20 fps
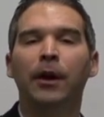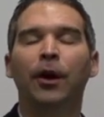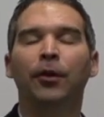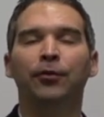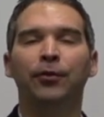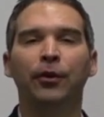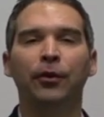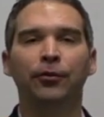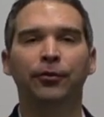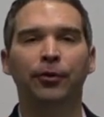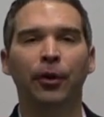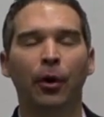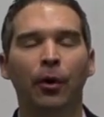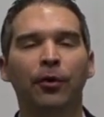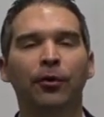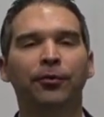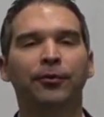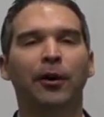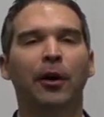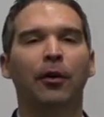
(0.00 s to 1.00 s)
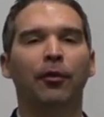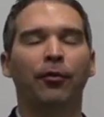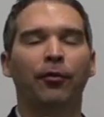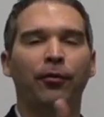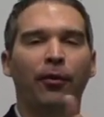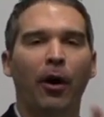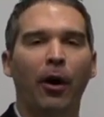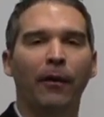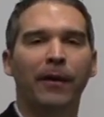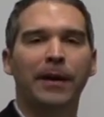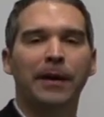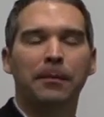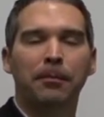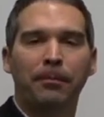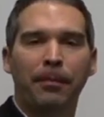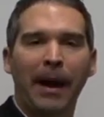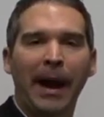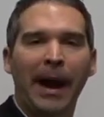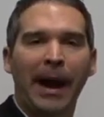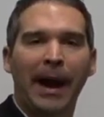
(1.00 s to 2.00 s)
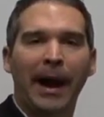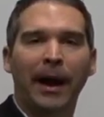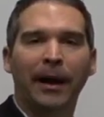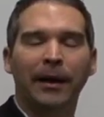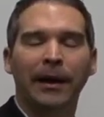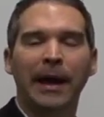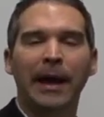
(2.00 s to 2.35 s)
so you don't start falling back